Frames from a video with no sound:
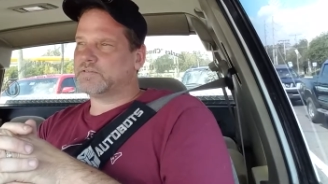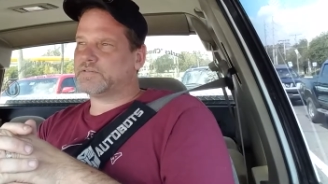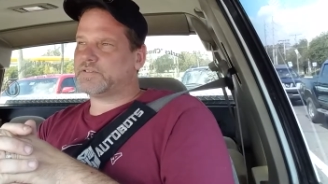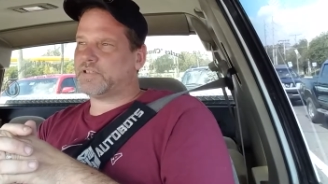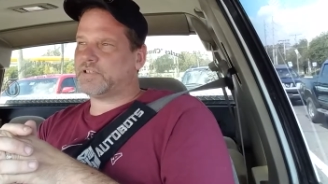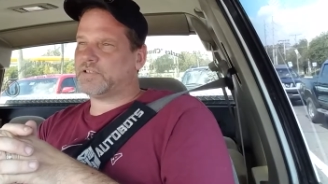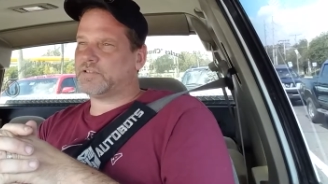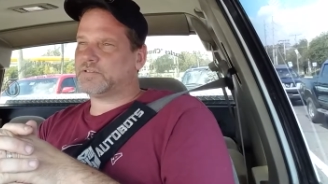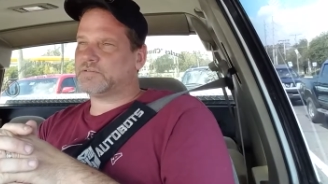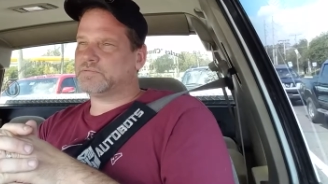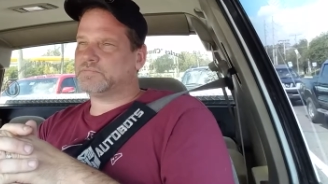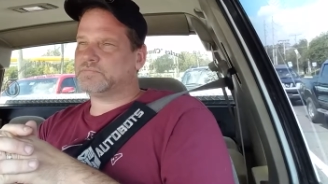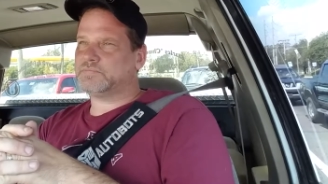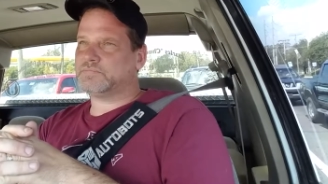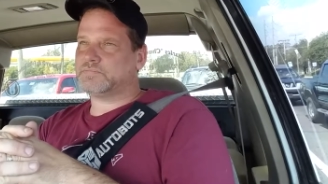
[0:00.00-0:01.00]
So
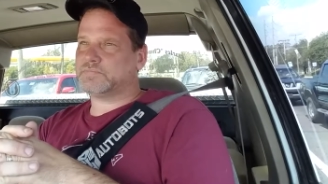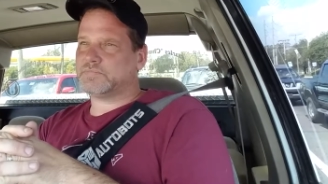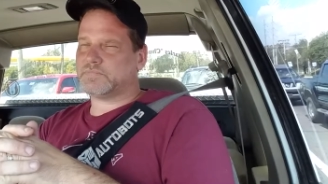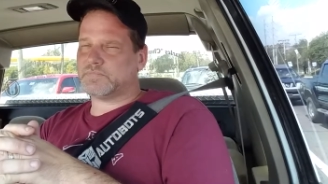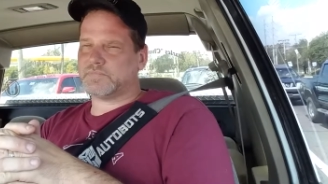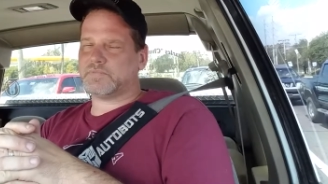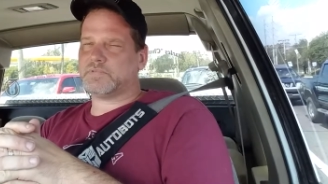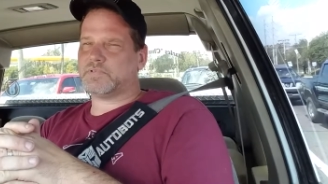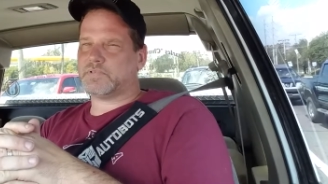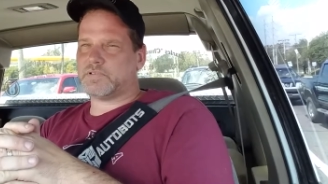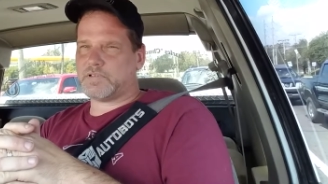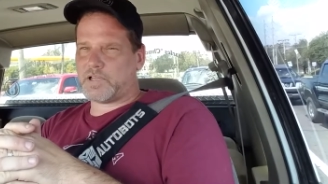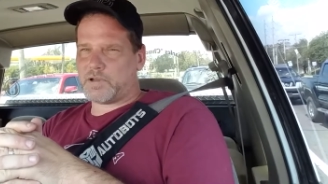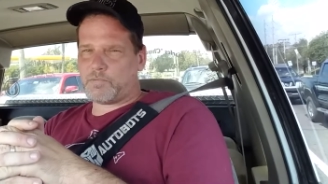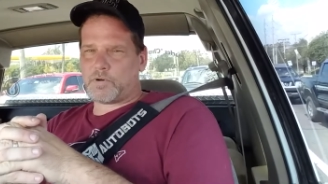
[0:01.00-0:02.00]

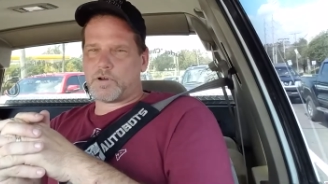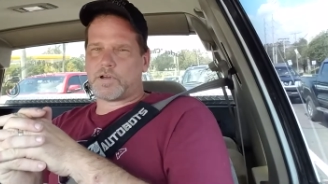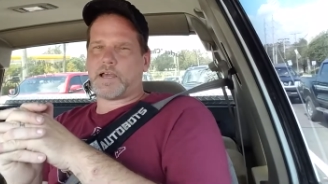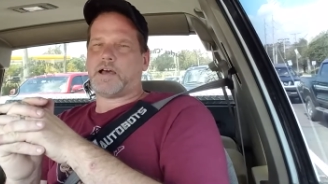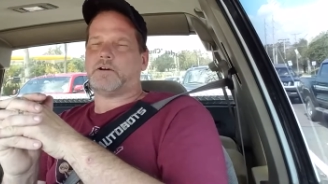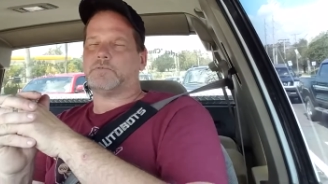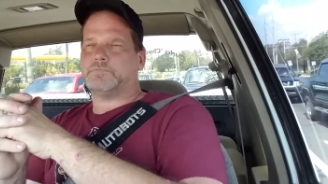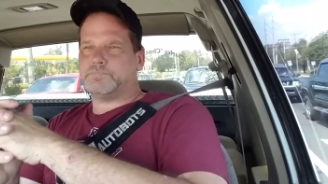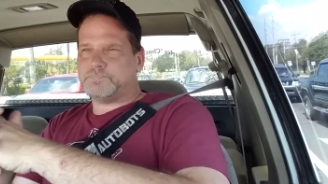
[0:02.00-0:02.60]
I walk out,